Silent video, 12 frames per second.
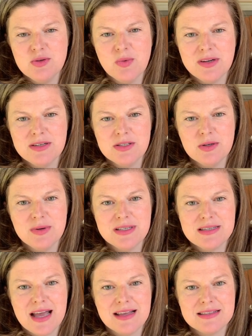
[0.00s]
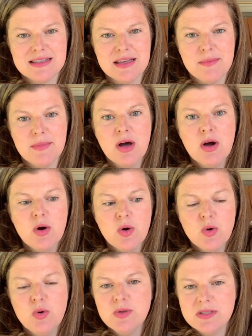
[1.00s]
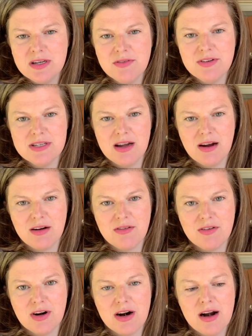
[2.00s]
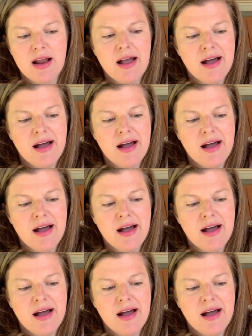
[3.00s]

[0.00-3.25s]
you want to do is ask them, who's their photographer?